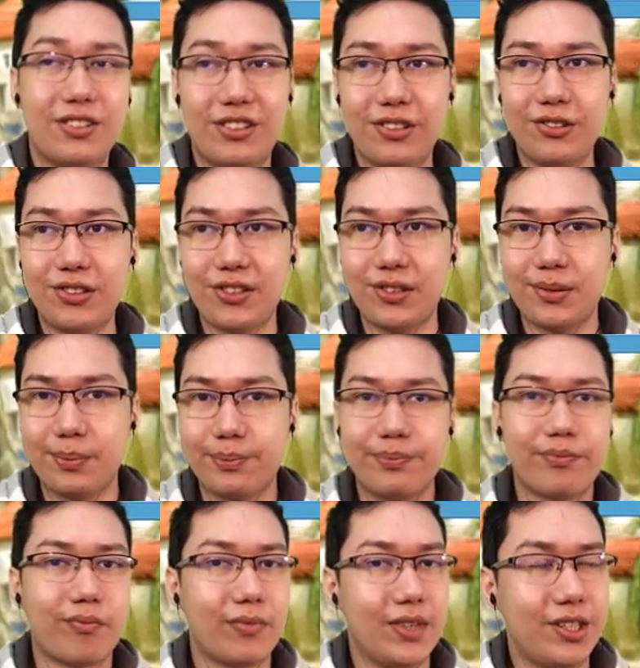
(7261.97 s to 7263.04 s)
Zeus,
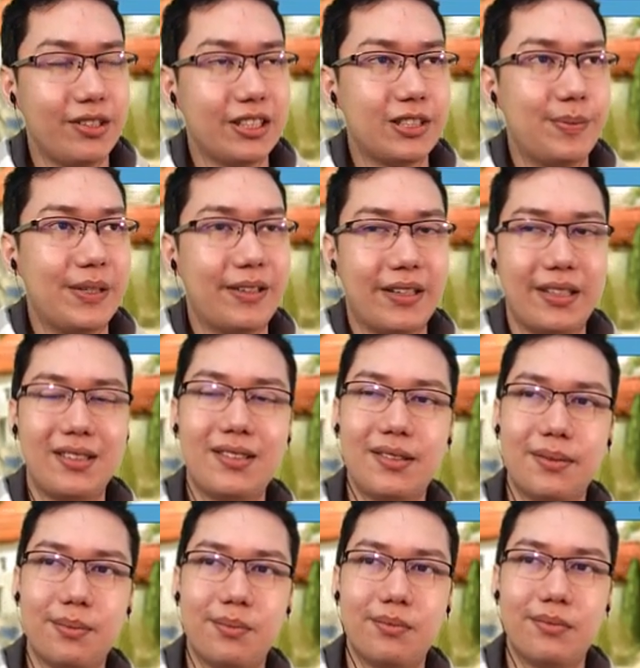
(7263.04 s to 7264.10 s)
new
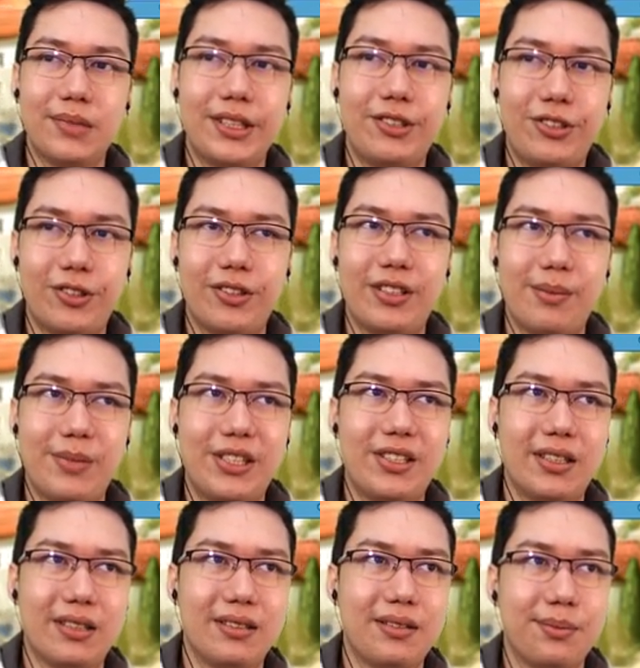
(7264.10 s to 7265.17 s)
experience, shorter
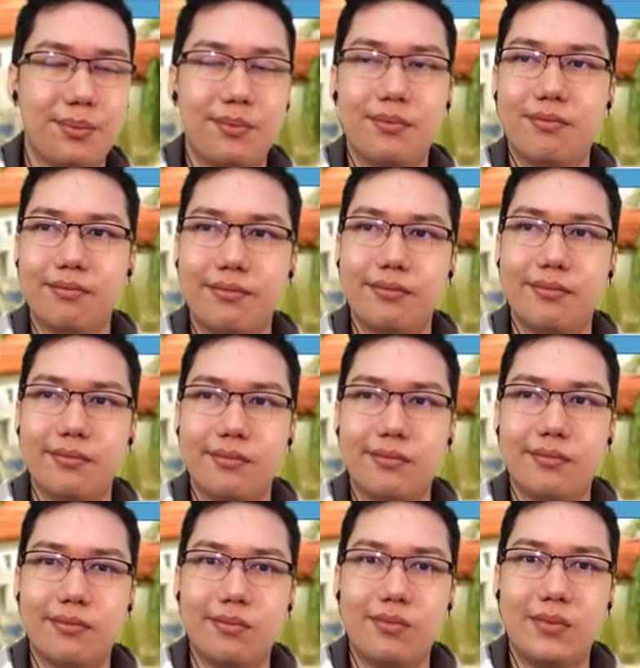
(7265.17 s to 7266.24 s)
missions.
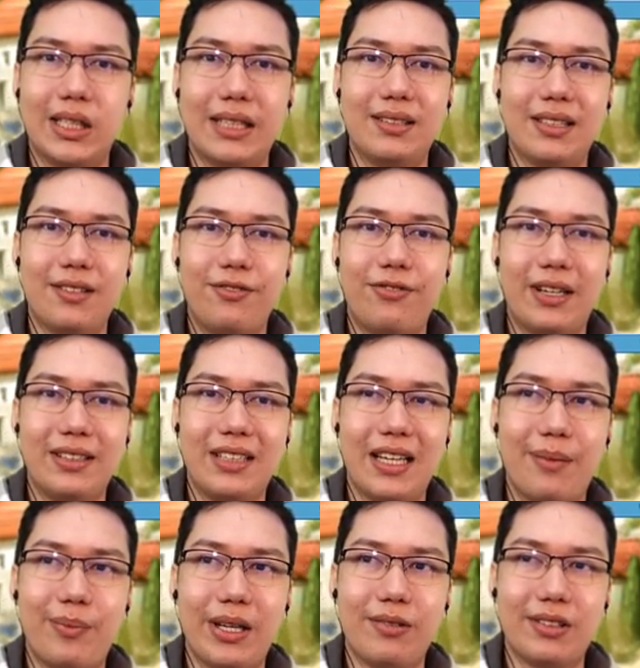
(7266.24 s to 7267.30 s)
Nice little fun
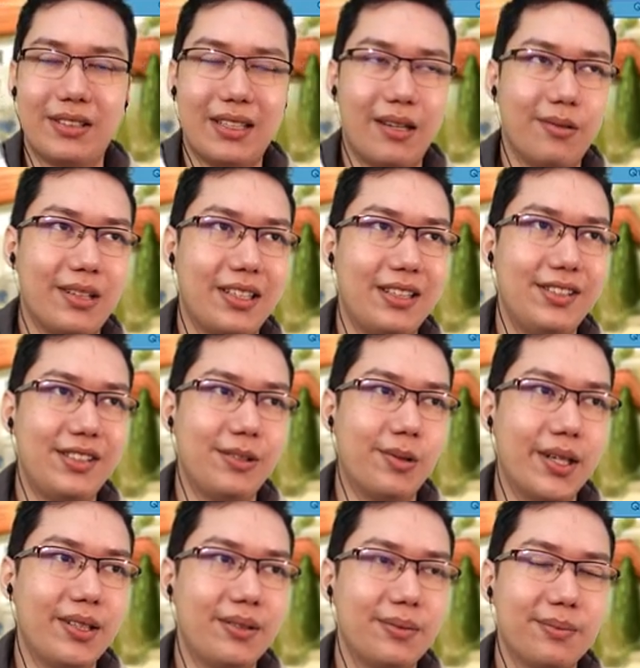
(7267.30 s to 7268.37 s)
campaign. We'll start with an easy
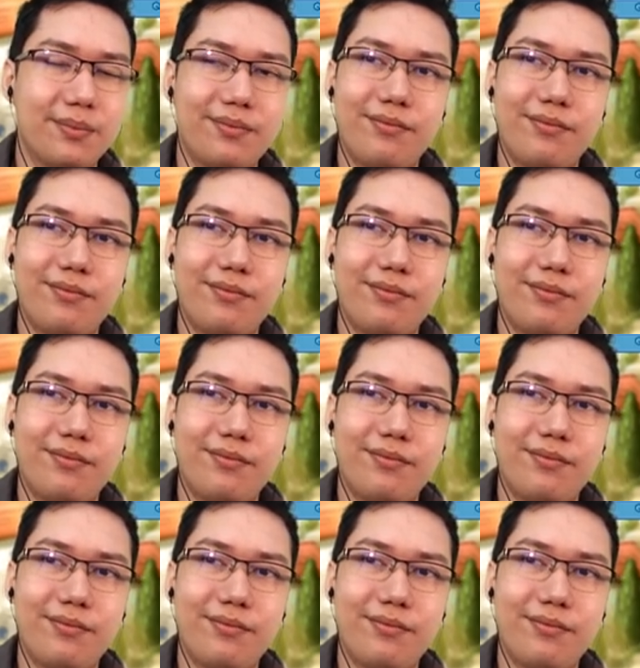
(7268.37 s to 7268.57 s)
one.